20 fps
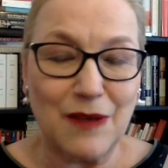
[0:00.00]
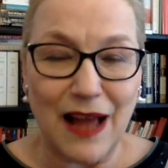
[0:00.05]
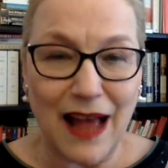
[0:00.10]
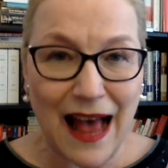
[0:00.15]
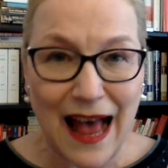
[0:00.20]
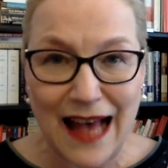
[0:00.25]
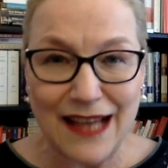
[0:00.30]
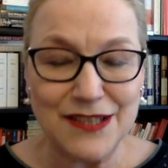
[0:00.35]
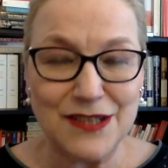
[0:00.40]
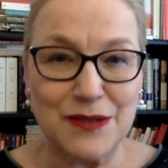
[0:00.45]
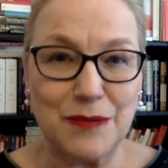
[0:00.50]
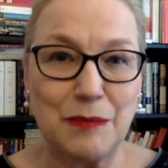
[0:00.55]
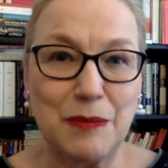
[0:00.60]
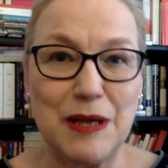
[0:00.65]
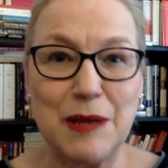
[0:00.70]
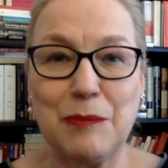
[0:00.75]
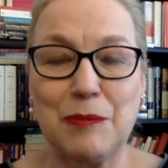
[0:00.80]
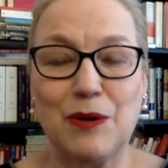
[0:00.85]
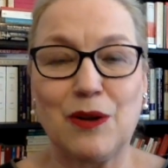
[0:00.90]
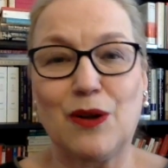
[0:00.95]
ask
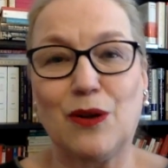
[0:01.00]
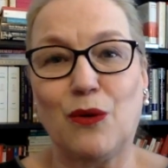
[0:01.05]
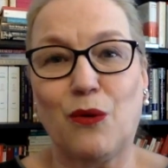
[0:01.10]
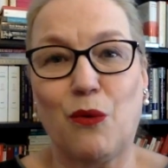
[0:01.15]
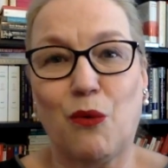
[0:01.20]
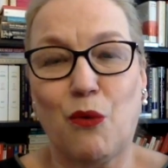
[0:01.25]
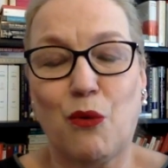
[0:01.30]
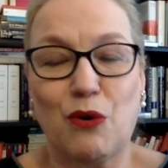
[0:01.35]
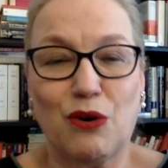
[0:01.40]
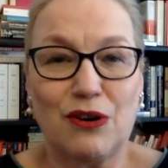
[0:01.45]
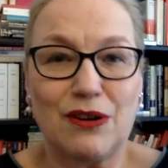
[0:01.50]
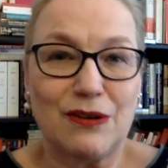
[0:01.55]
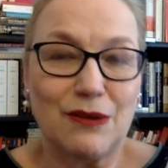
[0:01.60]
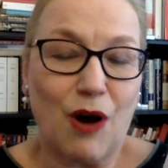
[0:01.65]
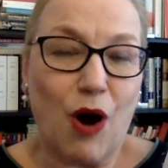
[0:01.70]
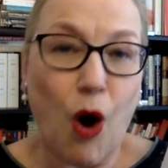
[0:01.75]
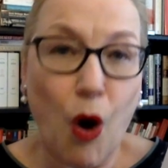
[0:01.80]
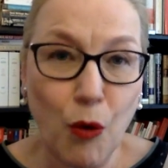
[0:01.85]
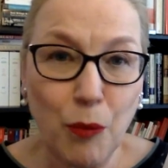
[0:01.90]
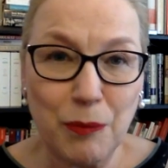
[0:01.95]
people or
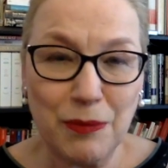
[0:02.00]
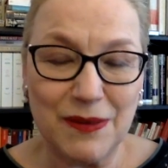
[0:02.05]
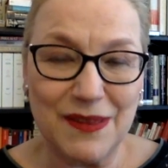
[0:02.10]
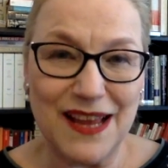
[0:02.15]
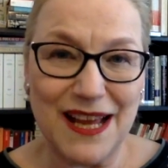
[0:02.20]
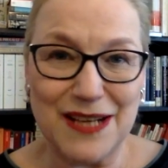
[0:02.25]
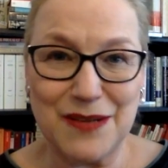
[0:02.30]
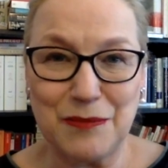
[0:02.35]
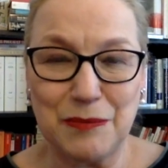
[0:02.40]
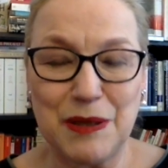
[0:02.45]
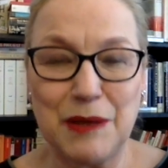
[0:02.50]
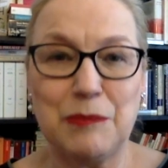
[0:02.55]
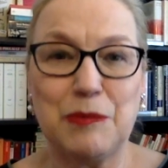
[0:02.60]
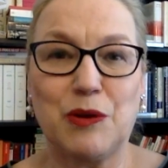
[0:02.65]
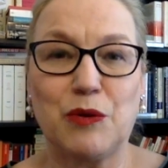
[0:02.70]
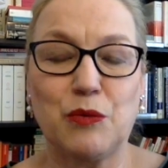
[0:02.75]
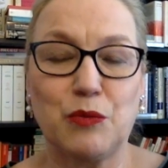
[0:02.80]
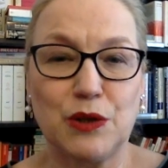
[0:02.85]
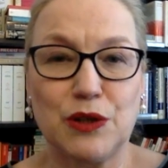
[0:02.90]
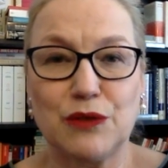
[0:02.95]
hope that
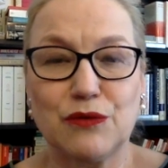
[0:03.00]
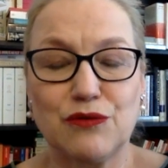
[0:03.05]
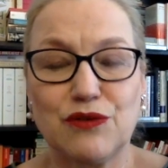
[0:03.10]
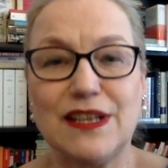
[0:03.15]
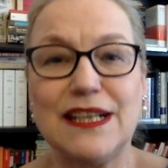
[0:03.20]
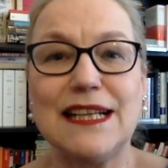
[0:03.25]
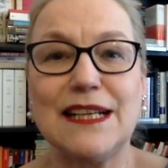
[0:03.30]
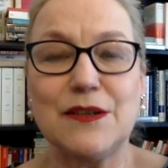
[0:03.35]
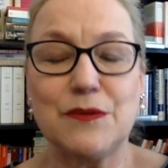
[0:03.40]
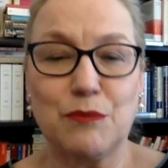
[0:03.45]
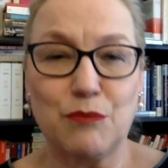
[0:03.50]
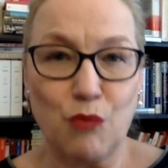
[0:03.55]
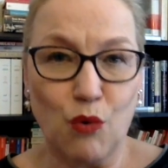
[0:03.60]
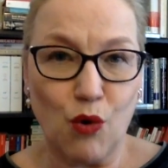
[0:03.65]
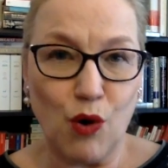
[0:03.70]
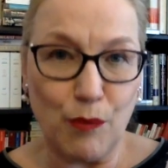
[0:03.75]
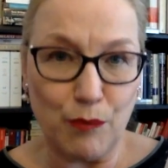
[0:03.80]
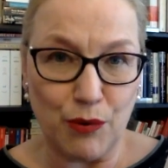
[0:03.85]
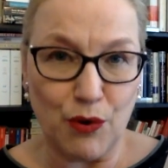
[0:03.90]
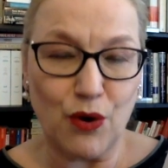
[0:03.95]
people will read
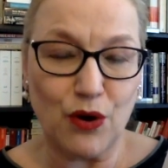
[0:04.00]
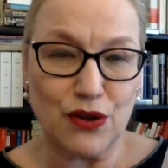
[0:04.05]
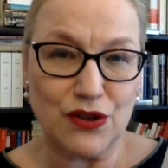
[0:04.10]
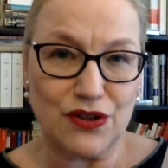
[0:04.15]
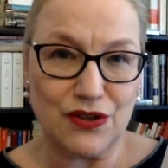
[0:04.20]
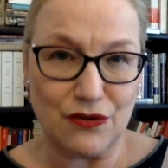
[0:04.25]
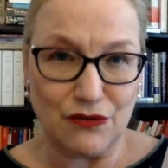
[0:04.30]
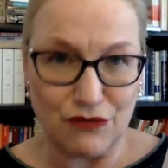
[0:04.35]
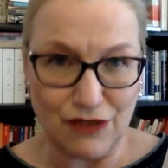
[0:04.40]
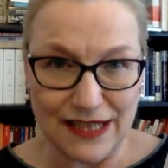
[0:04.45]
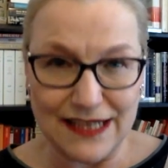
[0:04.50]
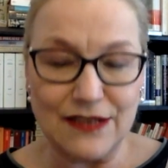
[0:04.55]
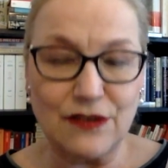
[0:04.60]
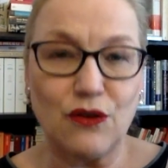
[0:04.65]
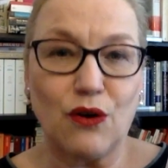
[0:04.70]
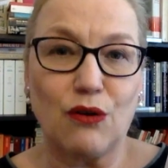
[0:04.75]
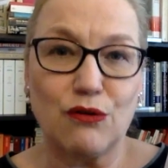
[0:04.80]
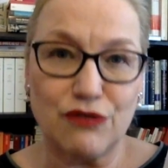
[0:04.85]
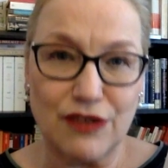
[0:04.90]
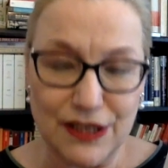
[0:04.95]
more books written
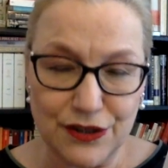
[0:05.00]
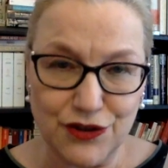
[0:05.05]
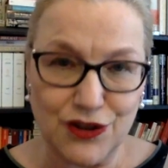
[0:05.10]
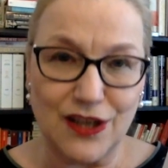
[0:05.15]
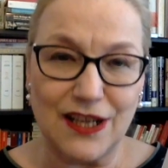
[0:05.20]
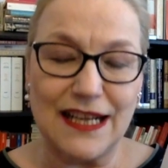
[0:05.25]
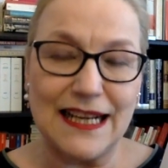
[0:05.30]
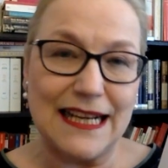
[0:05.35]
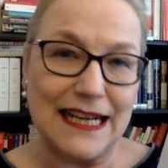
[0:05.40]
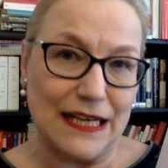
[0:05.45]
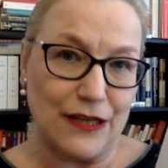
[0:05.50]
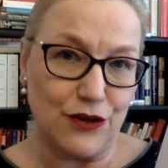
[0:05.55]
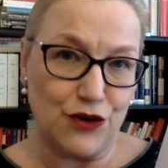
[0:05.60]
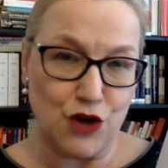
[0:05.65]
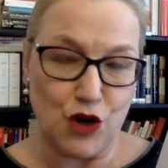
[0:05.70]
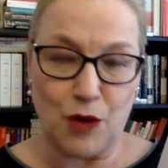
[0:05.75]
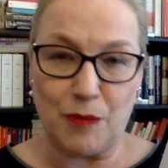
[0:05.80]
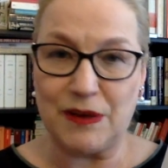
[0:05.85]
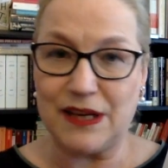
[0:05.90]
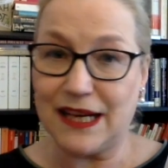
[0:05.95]
originally in
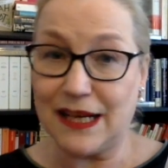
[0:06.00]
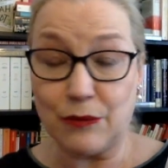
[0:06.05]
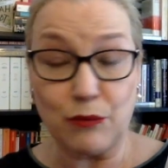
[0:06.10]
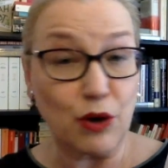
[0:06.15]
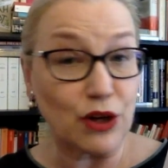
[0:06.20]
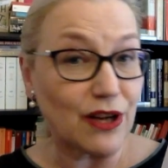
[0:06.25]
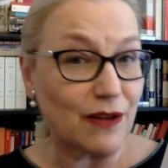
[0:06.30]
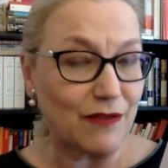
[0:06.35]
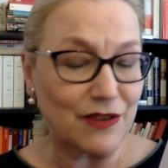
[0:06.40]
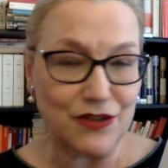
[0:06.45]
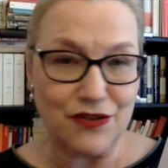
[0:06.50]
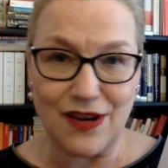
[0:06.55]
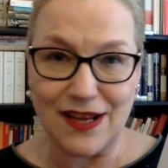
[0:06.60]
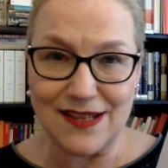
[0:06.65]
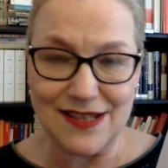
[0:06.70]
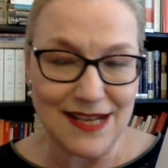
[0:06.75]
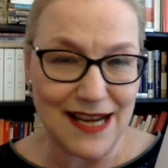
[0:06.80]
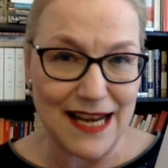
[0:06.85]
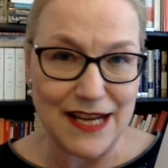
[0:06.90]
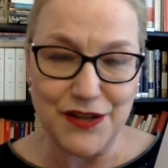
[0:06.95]
German, in whatever
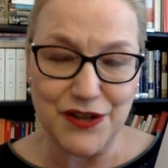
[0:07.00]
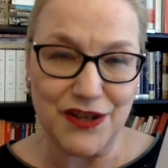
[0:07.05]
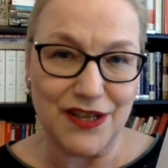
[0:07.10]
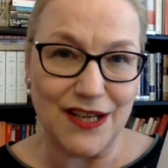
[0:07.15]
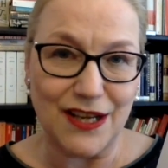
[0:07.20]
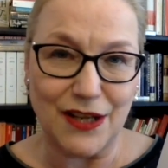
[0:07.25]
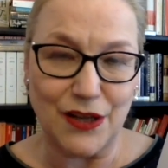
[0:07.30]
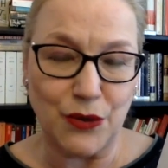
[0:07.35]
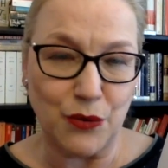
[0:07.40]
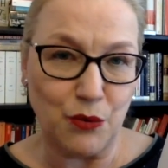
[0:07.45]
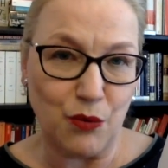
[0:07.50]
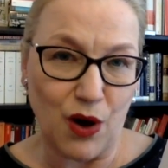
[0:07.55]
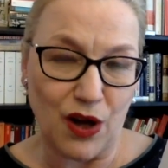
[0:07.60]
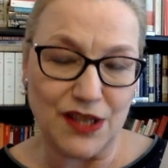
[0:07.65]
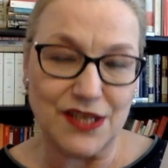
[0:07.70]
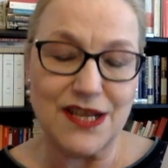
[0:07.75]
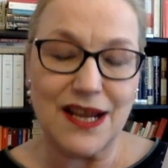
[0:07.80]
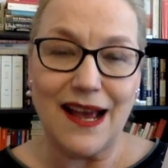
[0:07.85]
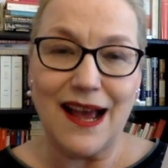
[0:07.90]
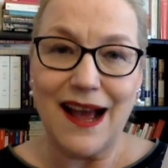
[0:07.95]
translation you
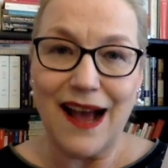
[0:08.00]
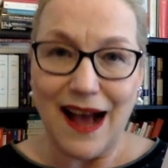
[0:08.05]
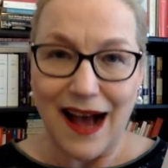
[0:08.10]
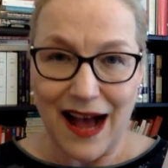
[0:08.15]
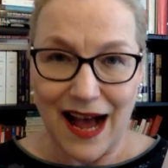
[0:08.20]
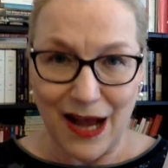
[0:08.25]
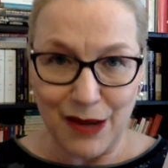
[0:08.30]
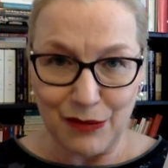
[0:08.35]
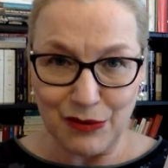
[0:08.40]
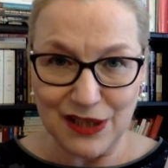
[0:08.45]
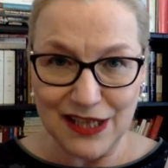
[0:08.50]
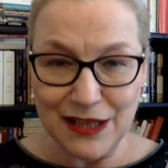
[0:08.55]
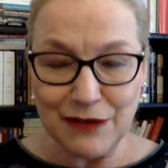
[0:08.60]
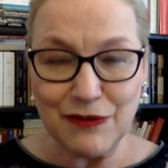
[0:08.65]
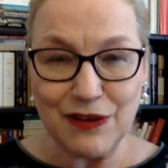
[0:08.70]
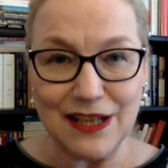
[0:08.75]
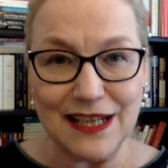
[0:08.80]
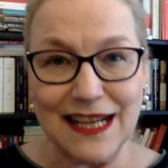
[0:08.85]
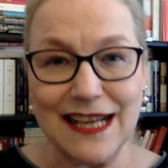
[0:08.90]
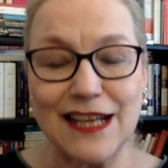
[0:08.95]
want. I will leave
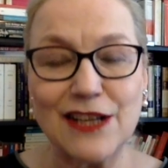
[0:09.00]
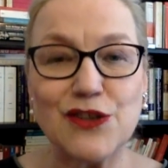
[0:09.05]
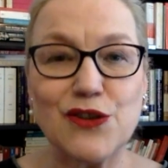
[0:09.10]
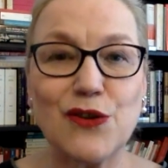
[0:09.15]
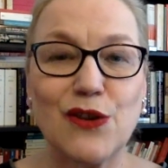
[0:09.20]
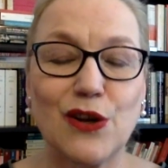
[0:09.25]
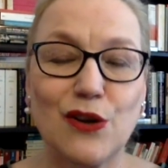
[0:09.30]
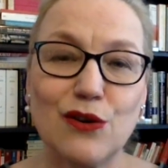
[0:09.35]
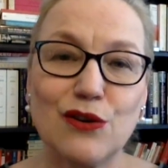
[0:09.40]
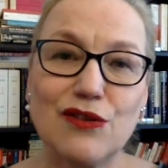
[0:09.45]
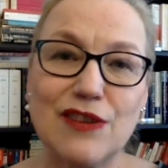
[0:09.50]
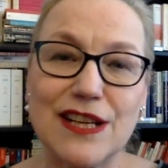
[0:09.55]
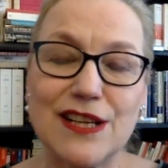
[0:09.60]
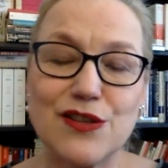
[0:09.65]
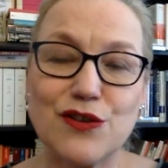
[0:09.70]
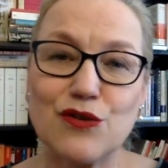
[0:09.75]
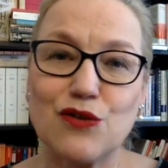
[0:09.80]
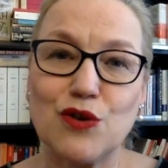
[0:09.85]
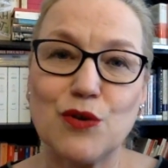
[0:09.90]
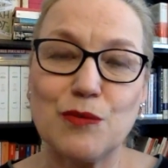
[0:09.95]
a link to the
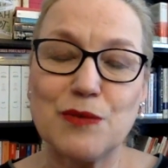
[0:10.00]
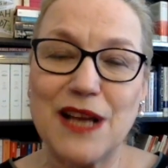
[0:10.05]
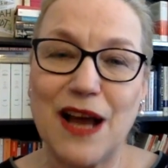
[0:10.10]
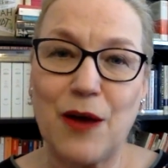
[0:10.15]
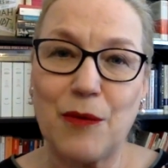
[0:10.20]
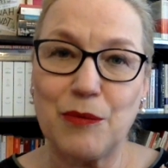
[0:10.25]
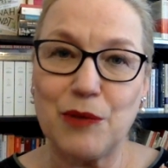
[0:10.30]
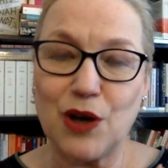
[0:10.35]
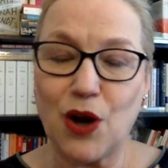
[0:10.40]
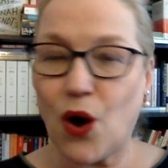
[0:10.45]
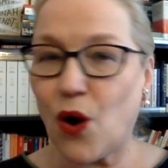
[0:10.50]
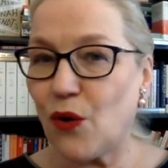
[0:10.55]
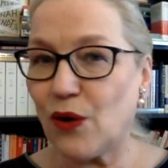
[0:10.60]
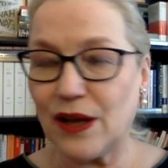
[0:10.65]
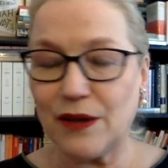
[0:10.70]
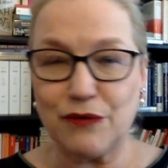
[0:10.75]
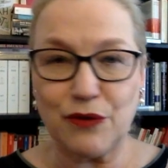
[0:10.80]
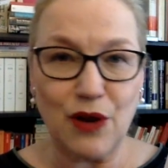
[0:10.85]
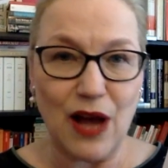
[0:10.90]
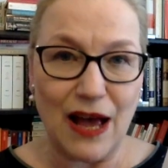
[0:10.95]
Goodreads group down below.
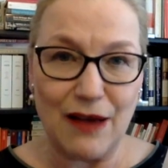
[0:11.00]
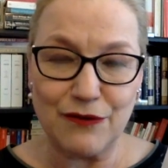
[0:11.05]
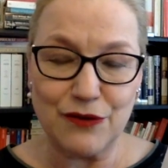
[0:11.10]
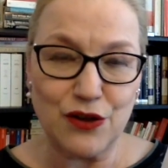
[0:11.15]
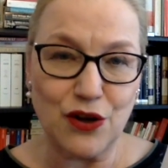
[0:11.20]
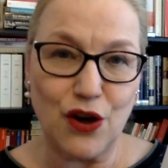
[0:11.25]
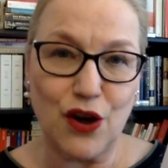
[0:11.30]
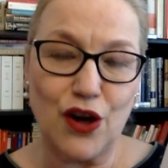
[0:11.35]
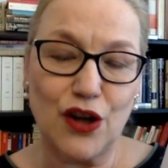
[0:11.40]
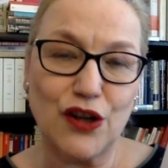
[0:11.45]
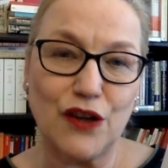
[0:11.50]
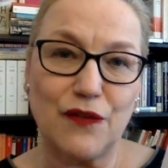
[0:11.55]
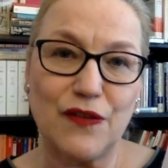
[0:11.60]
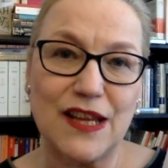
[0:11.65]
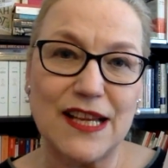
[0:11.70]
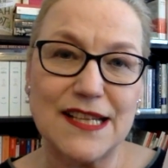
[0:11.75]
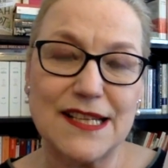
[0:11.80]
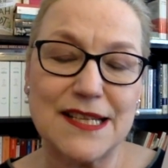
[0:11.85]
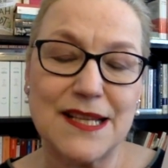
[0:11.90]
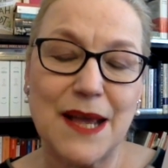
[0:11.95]
If you haven't heard of
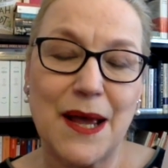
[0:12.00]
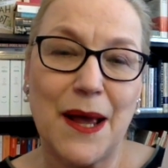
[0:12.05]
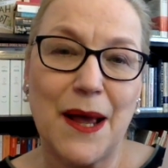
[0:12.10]
this